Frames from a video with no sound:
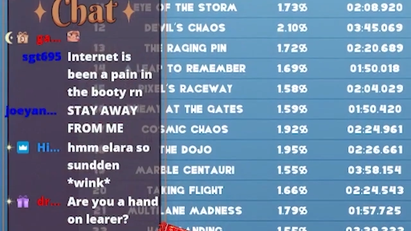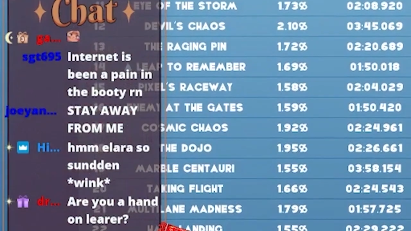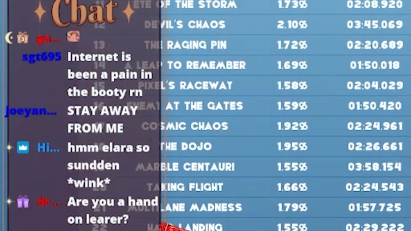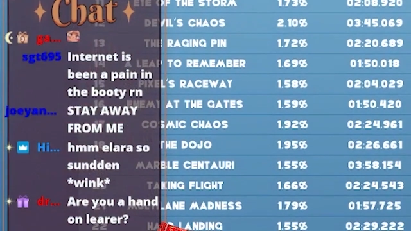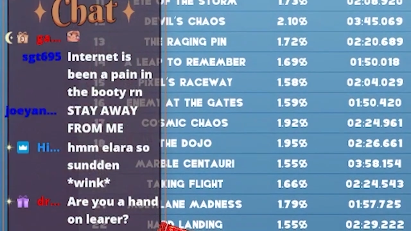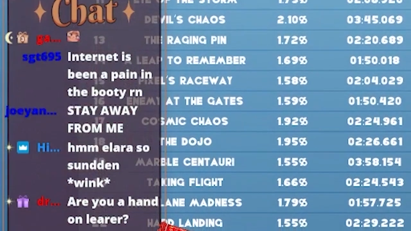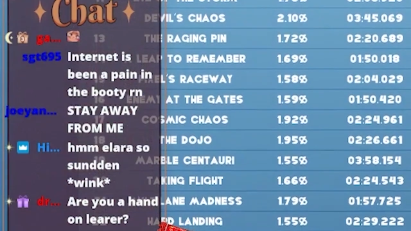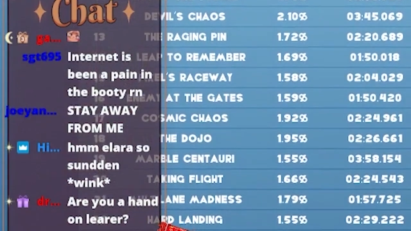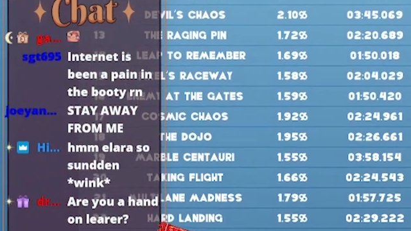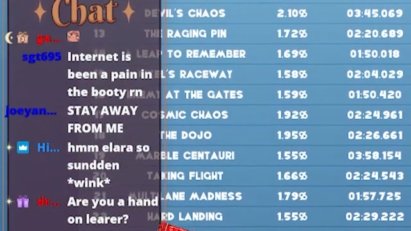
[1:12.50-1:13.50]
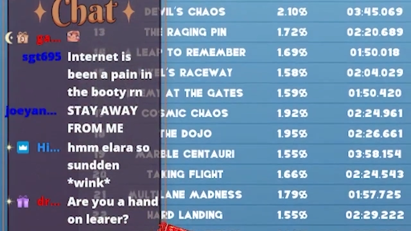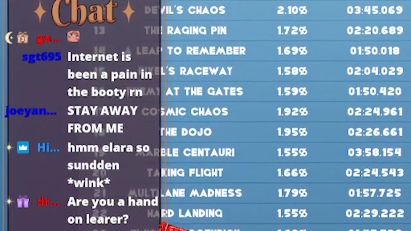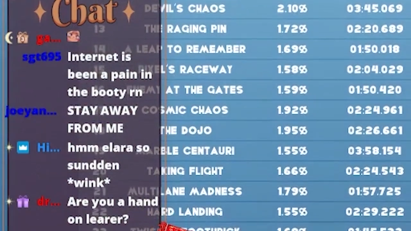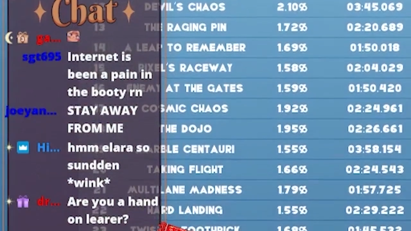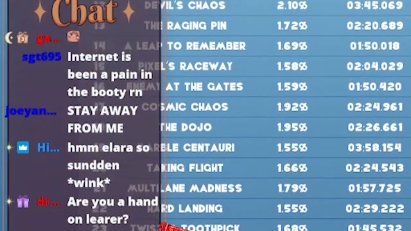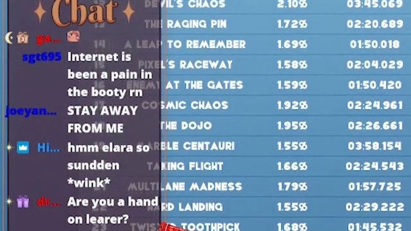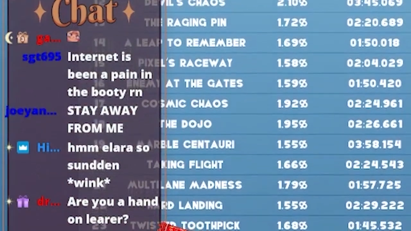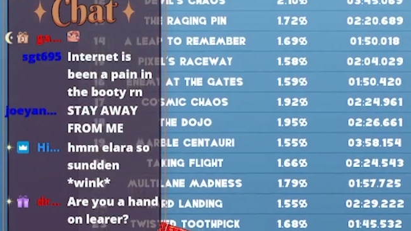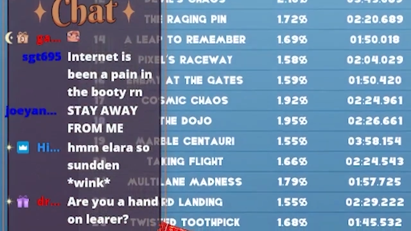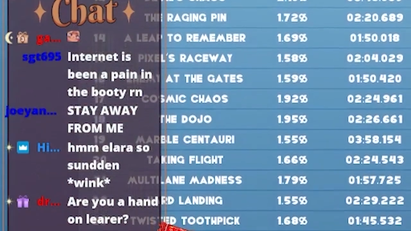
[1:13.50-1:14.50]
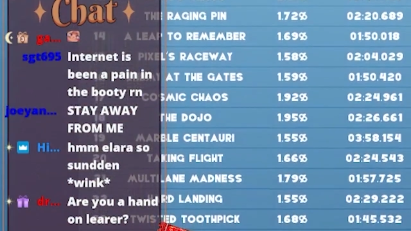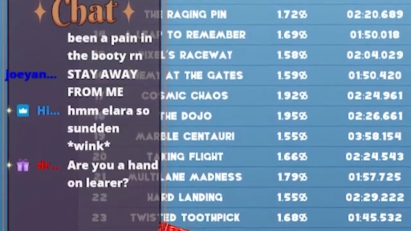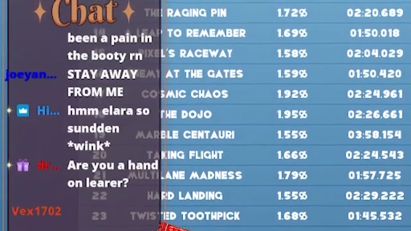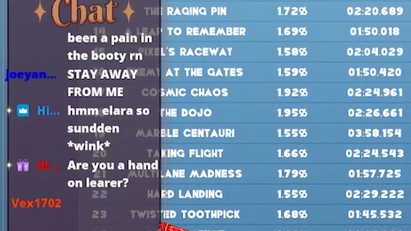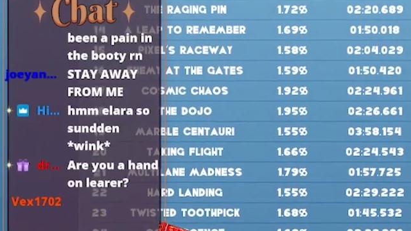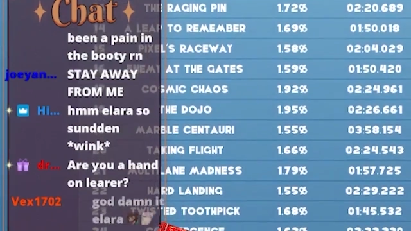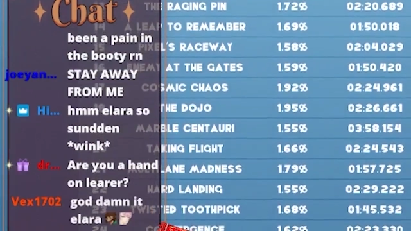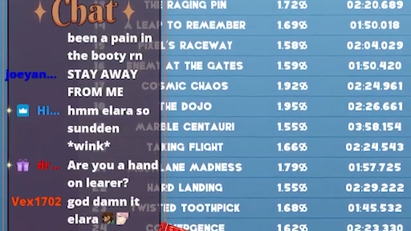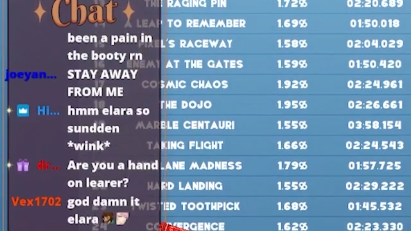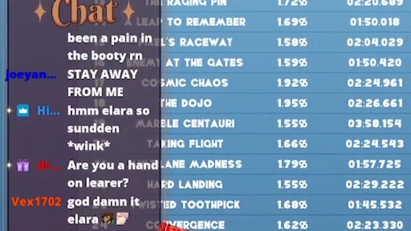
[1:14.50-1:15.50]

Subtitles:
[unreadable: no face in view]